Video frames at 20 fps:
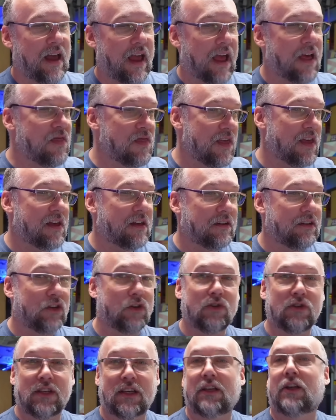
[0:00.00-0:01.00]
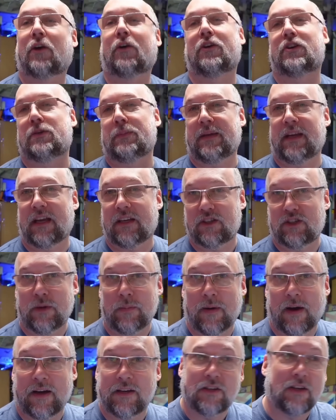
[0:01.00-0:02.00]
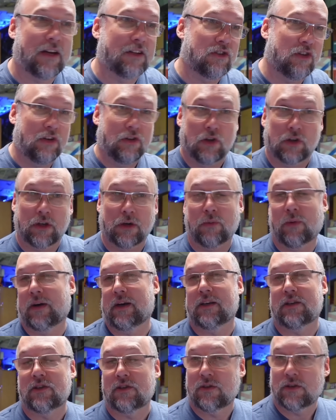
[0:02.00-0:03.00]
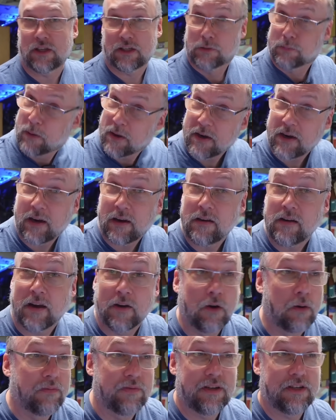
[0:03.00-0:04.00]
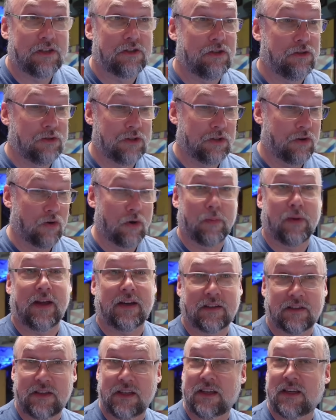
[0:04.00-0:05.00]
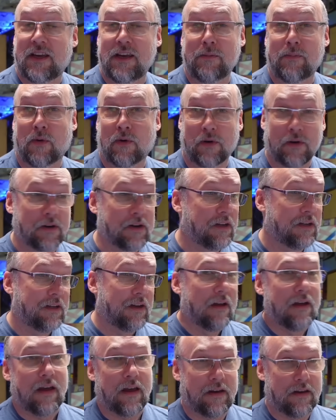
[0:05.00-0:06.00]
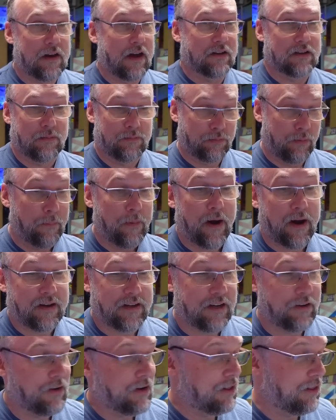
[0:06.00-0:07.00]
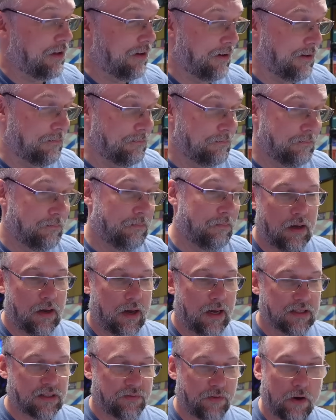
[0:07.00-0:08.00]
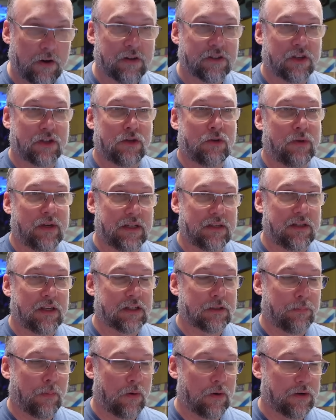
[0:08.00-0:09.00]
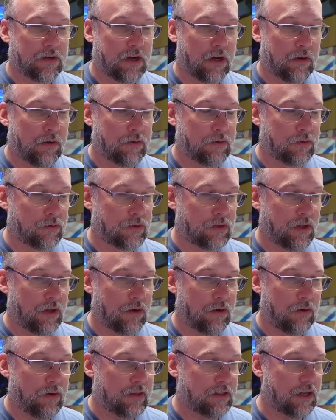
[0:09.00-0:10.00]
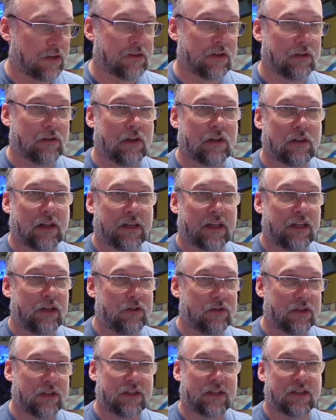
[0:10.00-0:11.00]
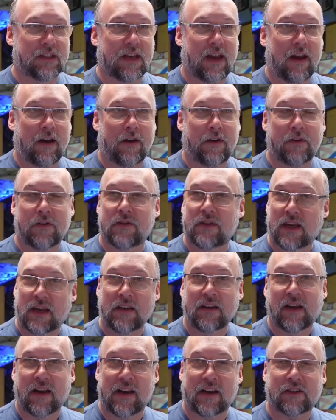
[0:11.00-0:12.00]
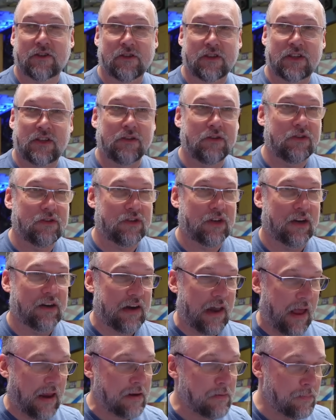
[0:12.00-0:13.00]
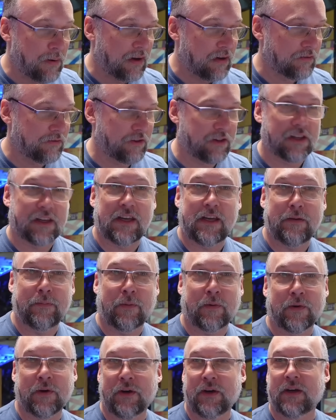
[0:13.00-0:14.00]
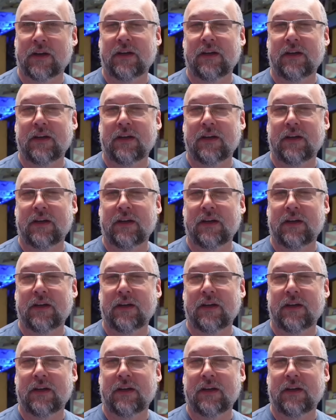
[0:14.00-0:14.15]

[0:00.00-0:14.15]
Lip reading: and then using the RGB to HDMI to actually look at what it's displaying, and hopefully just use a normal XT keyboard and not some proprietary thing. As far as the 286 board goes, though, it doesn't look like it uses a standard DIN connector. It's still using a 9-pin for the keyboard.